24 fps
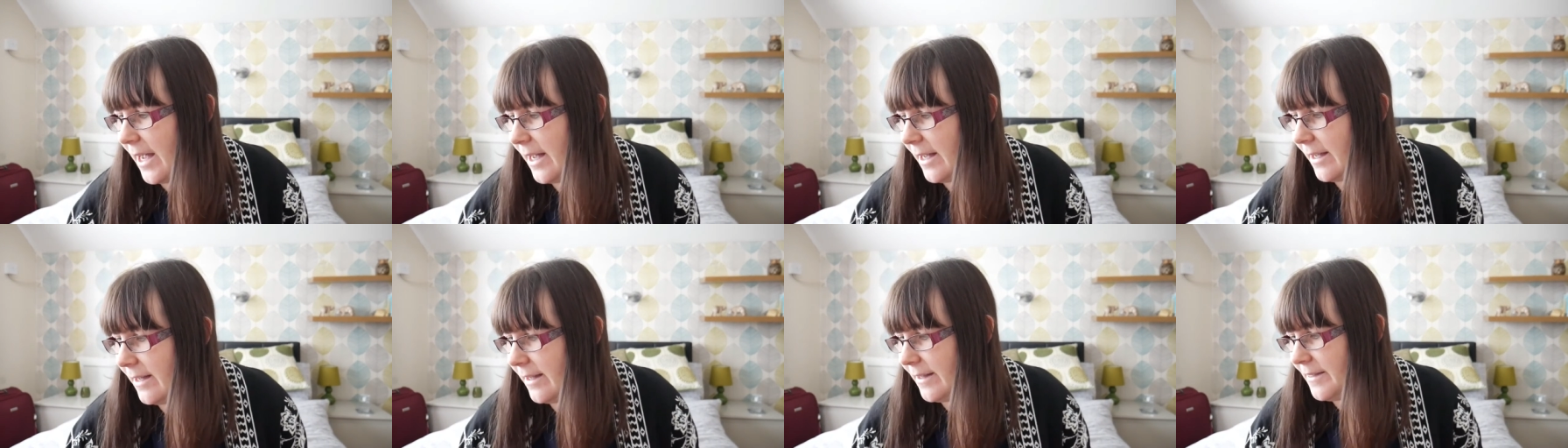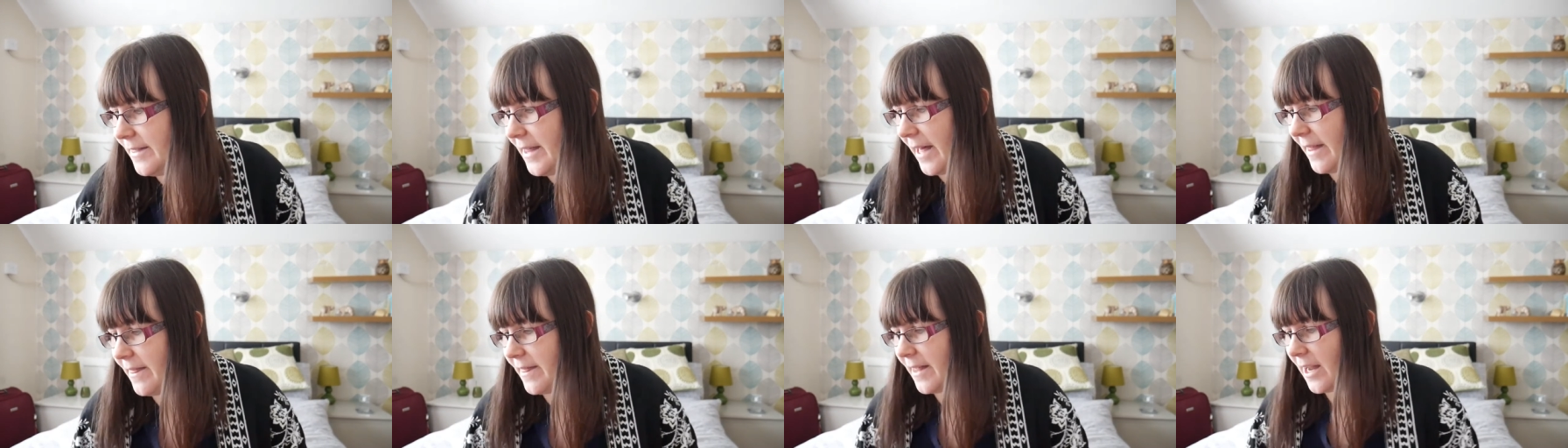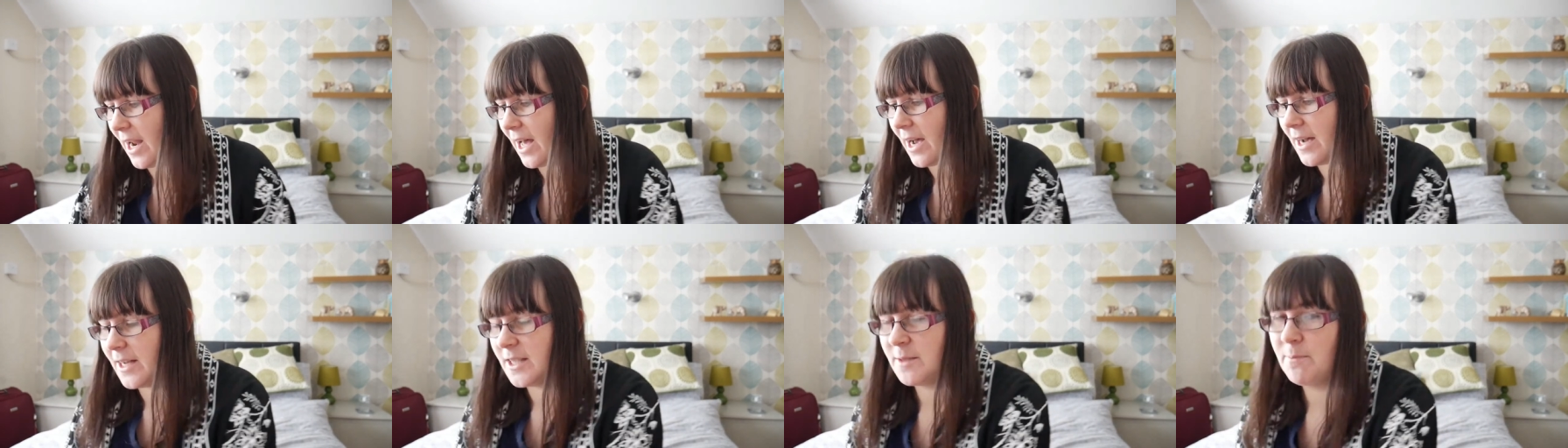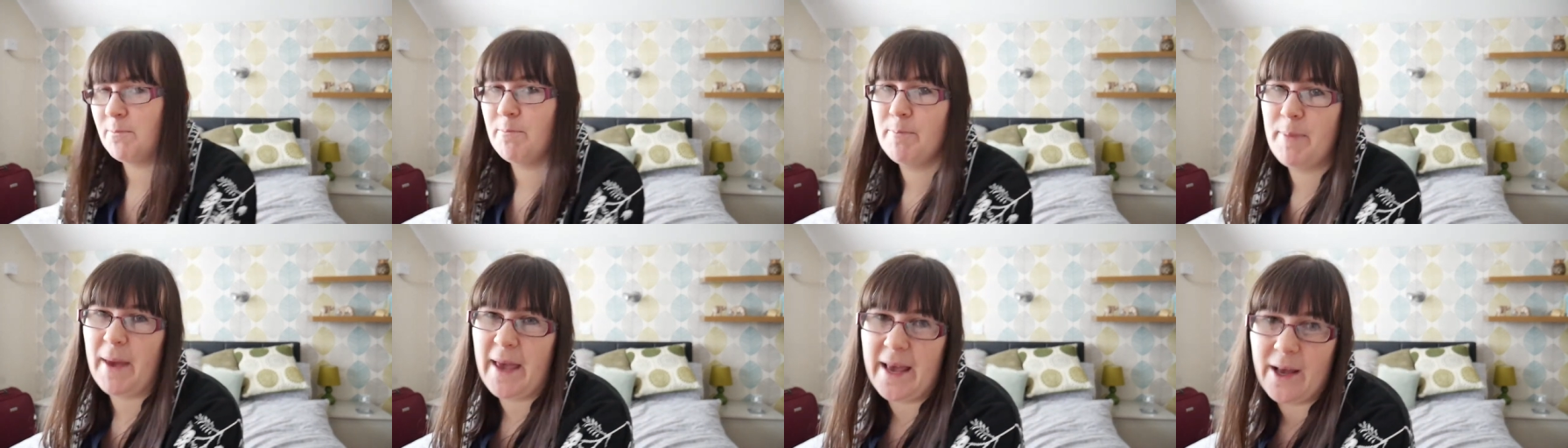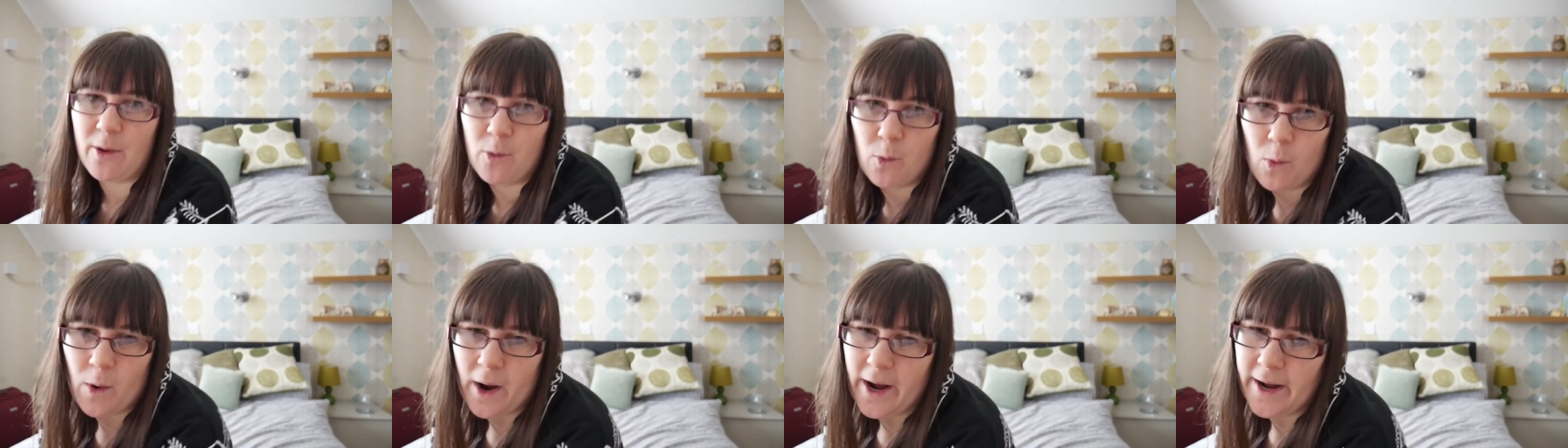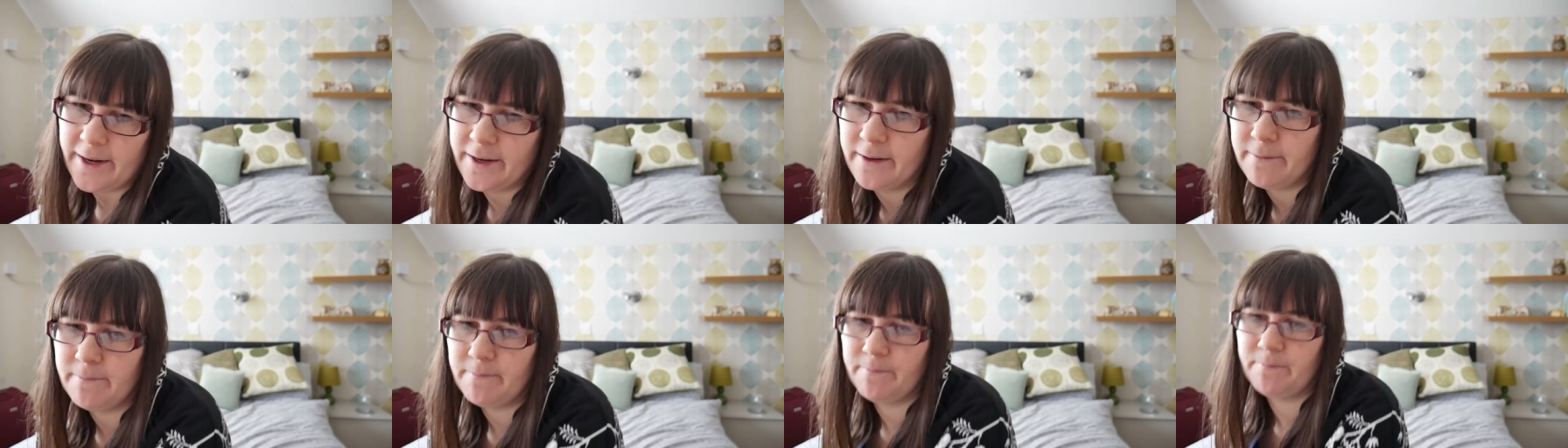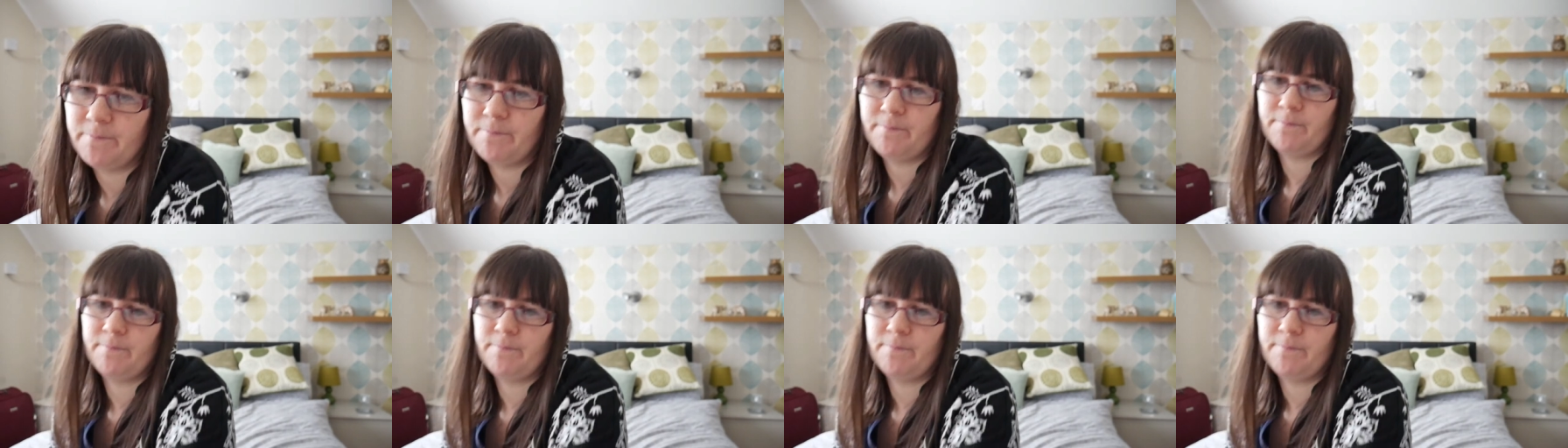And then the last big one.